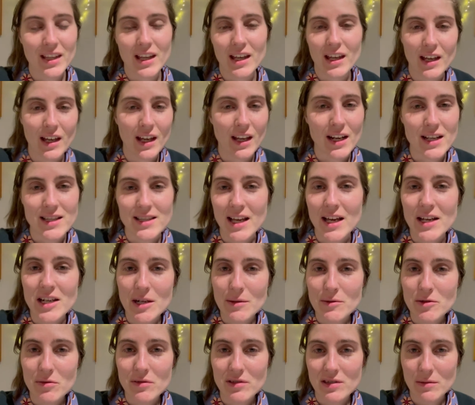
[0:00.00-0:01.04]
And I signed up
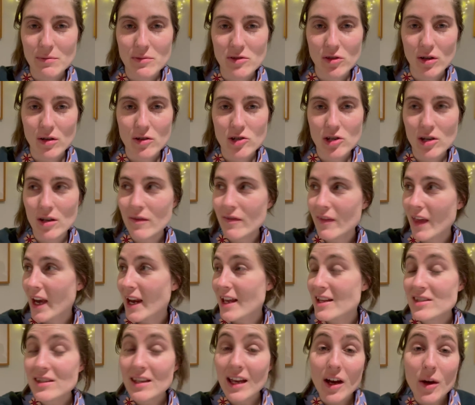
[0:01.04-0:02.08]
to a subscription that
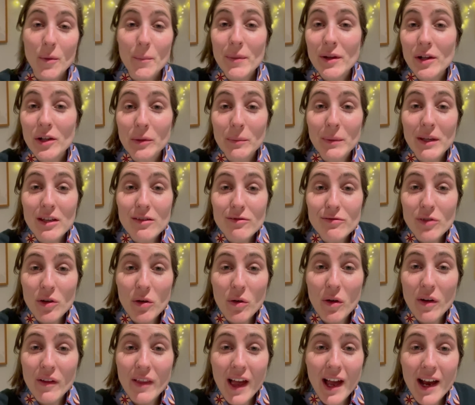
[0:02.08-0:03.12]
has now billed me
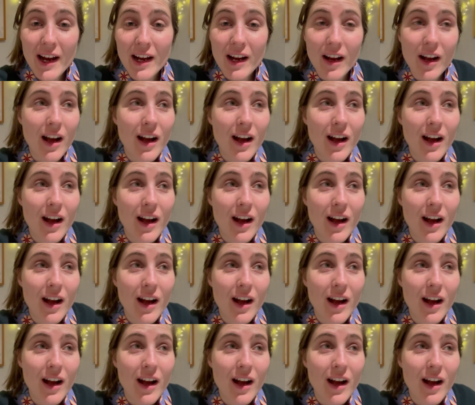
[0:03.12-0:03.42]
for like